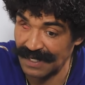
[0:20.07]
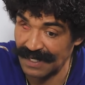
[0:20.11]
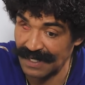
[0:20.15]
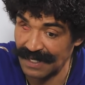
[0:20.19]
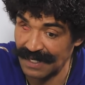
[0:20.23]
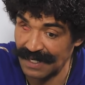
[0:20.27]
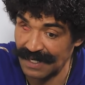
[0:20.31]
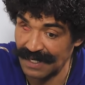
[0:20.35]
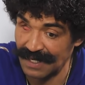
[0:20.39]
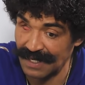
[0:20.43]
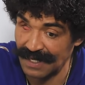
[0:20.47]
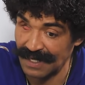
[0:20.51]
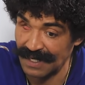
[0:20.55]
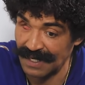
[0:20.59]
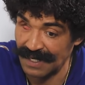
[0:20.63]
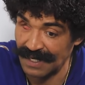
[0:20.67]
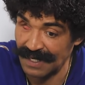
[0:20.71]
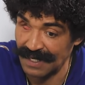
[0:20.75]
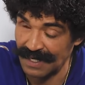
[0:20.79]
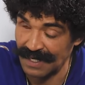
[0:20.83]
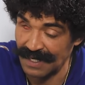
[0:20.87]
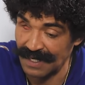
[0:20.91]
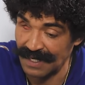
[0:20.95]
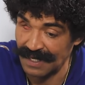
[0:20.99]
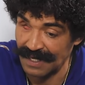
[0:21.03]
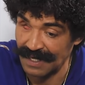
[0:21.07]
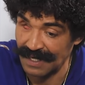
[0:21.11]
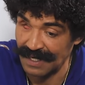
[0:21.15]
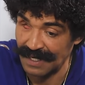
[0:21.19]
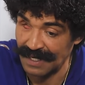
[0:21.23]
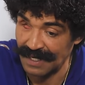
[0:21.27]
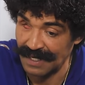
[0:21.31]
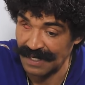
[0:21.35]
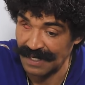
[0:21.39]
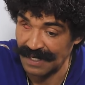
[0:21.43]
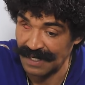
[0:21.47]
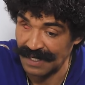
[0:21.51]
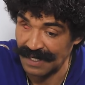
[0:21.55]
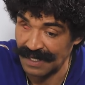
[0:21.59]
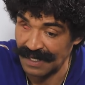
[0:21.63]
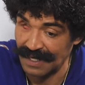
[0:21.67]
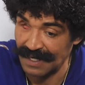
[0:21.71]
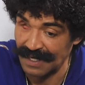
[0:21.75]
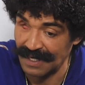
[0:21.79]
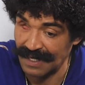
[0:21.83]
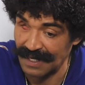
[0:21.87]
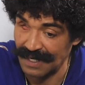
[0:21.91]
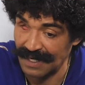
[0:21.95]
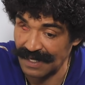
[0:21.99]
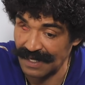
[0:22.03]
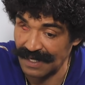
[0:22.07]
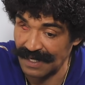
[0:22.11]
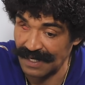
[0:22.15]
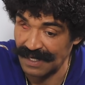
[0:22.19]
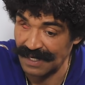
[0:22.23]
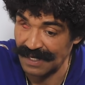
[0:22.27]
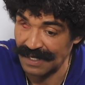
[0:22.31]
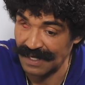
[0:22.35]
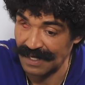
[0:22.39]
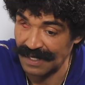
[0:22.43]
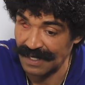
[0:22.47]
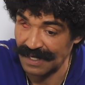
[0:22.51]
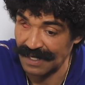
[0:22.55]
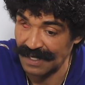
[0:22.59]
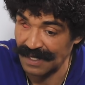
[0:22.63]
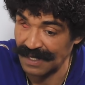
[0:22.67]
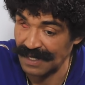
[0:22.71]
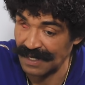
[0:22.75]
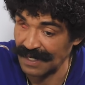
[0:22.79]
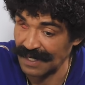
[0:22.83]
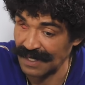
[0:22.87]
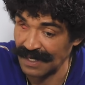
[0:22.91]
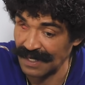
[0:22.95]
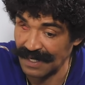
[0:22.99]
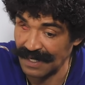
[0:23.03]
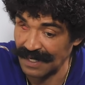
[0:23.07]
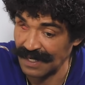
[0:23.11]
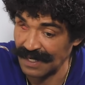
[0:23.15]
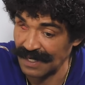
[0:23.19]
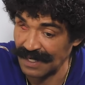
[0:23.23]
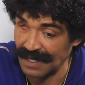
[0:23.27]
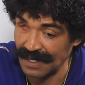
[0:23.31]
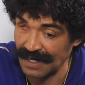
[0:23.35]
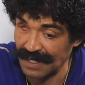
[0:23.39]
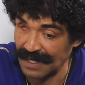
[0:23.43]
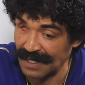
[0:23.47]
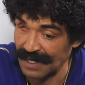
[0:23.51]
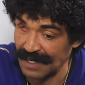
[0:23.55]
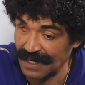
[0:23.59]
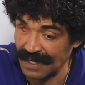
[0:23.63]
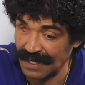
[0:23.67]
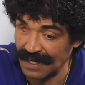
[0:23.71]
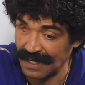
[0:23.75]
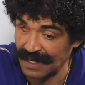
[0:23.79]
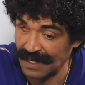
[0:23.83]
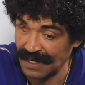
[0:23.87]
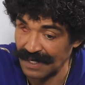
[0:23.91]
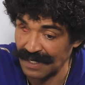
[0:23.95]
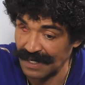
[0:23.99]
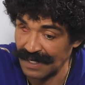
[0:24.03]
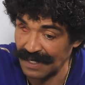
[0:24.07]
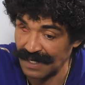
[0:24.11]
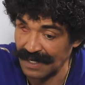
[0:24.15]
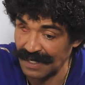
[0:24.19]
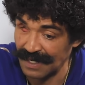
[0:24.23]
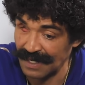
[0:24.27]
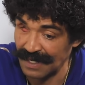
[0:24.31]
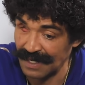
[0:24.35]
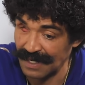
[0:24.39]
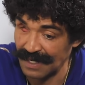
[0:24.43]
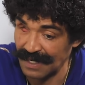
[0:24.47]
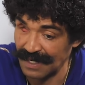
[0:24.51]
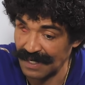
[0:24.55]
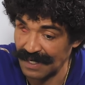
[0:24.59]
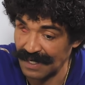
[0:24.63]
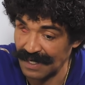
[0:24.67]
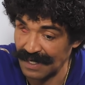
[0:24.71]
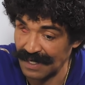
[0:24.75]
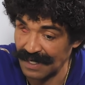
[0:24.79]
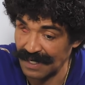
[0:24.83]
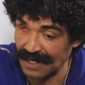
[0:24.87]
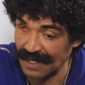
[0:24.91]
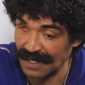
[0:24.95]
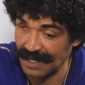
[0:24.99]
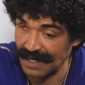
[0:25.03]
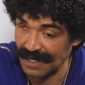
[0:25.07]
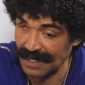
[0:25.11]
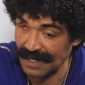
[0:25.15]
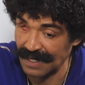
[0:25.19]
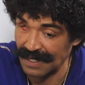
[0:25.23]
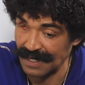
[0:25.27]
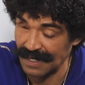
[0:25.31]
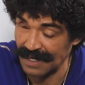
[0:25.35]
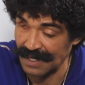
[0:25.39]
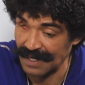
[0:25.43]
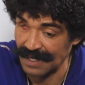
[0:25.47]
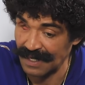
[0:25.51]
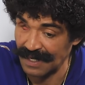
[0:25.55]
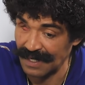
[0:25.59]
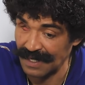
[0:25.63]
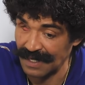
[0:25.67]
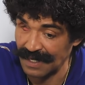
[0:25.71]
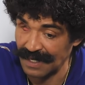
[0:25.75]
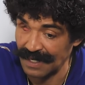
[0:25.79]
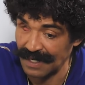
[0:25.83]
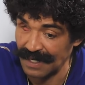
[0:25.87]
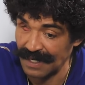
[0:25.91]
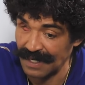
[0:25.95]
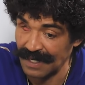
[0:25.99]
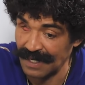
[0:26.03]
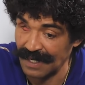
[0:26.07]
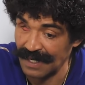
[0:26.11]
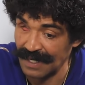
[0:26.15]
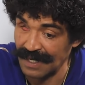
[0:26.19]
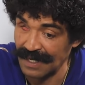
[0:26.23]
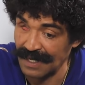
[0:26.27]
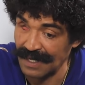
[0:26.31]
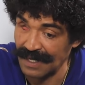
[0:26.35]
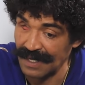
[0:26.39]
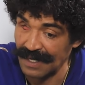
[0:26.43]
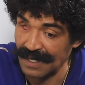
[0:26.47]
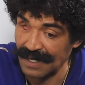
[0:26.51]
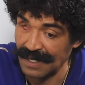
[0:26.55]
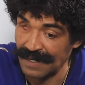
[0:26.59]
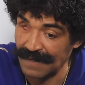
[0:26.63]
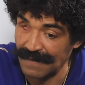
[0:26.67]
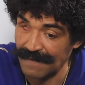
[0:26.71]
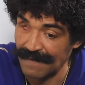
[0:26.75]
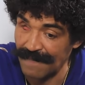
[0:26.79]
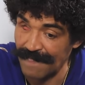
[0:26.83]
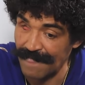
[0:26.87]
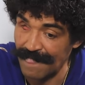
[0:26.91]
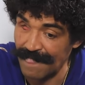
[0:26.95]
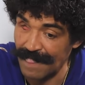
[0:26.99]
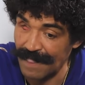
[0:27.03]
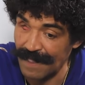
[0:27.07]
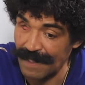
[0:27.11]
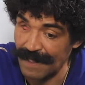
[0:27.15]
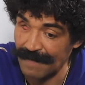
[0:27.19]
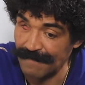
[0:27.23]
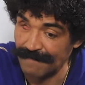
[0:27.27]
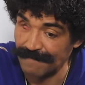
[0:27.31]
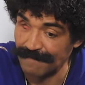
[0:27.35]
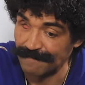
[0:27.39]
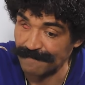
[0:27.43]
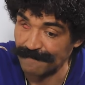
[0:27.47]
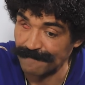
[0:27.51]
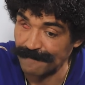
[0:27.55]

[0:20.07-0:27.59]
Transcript: Nothing is said.